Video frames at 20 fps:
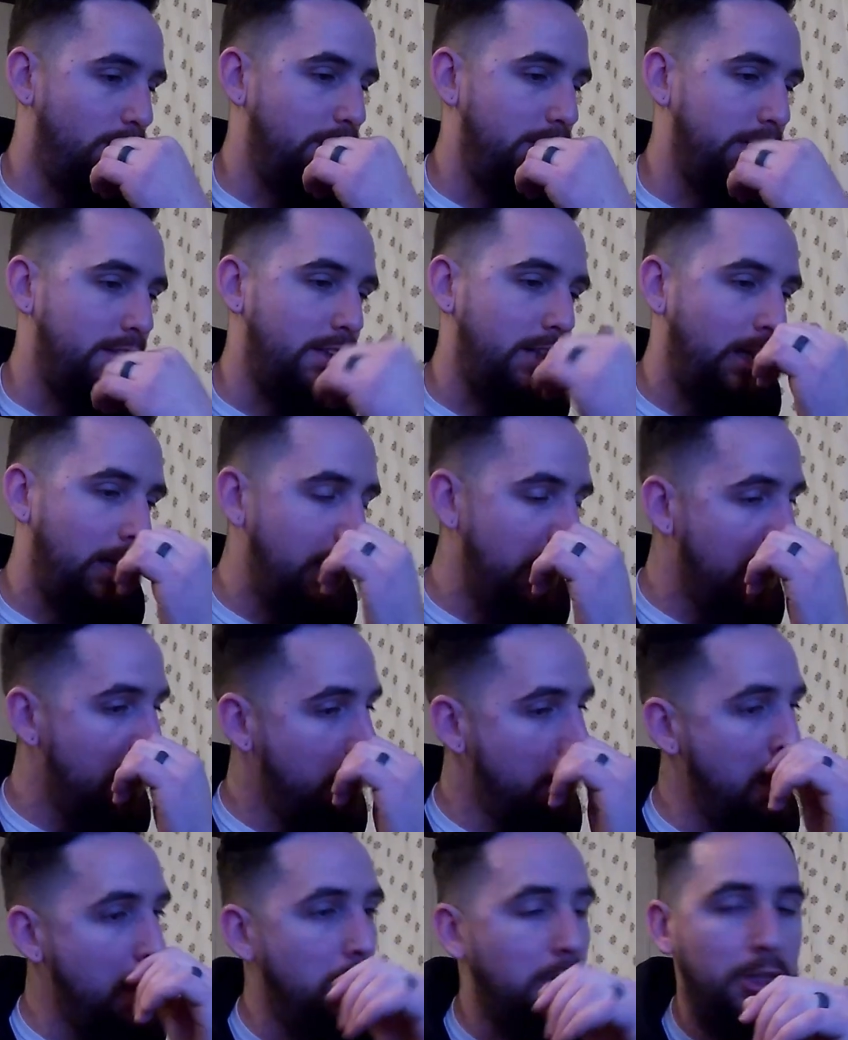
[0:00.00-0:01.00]
But they're like, yeah,
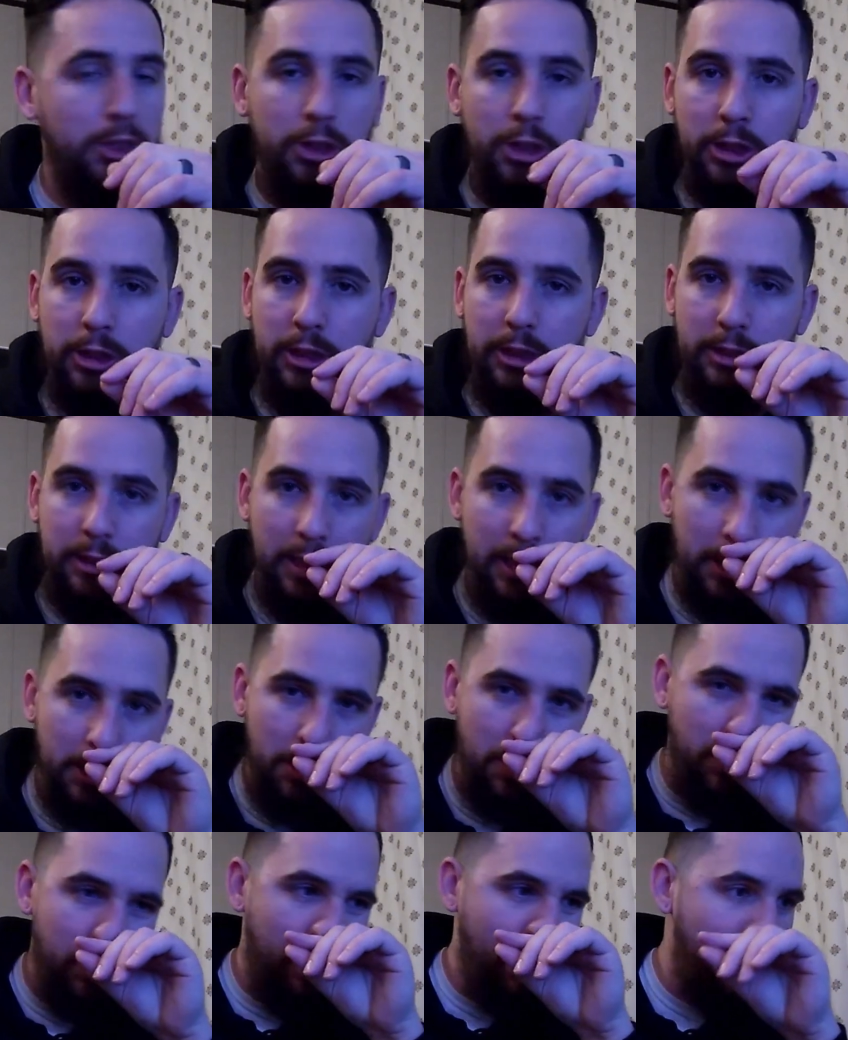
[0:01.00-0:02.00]
man, it's just a
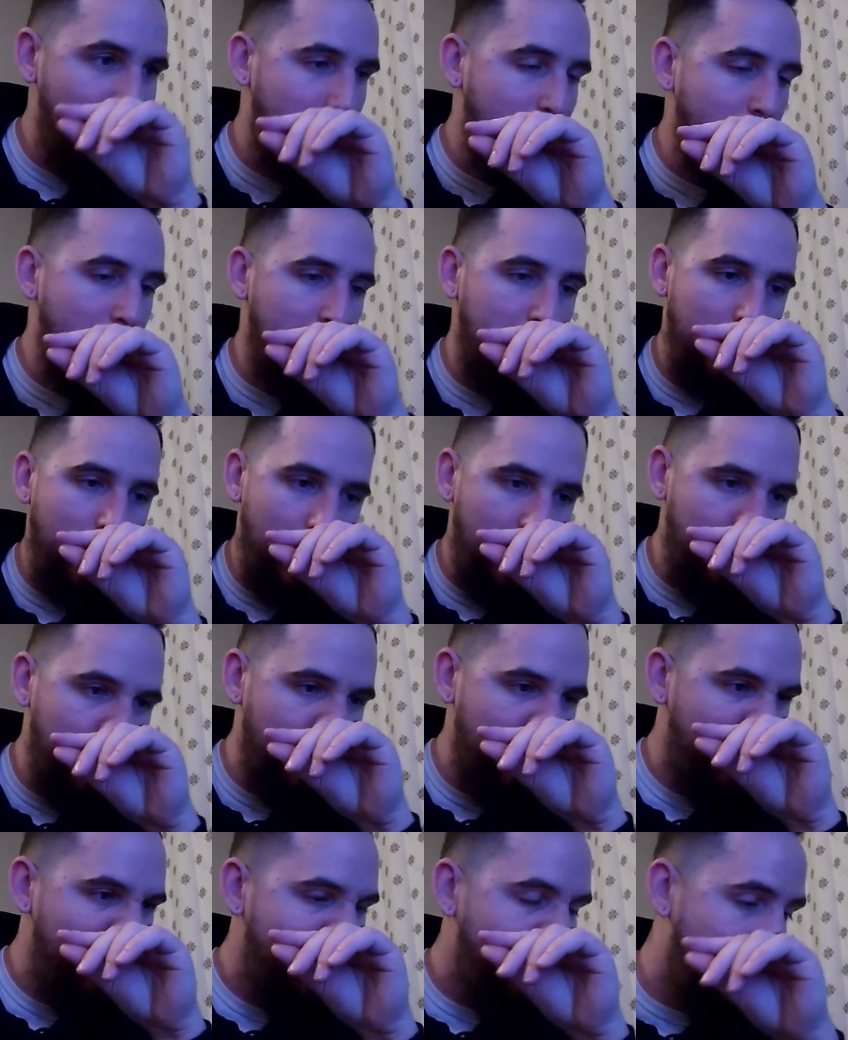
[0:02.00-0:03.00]
sticker, yada, yada,
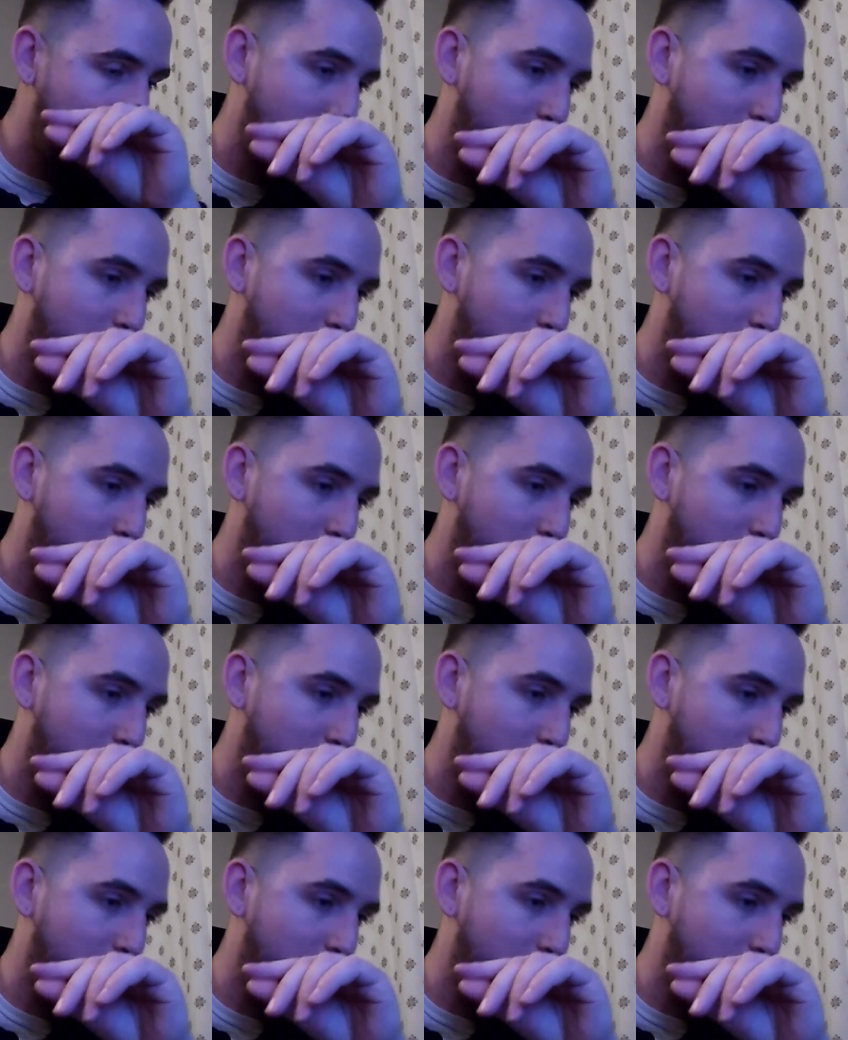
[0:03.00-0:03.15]
yada.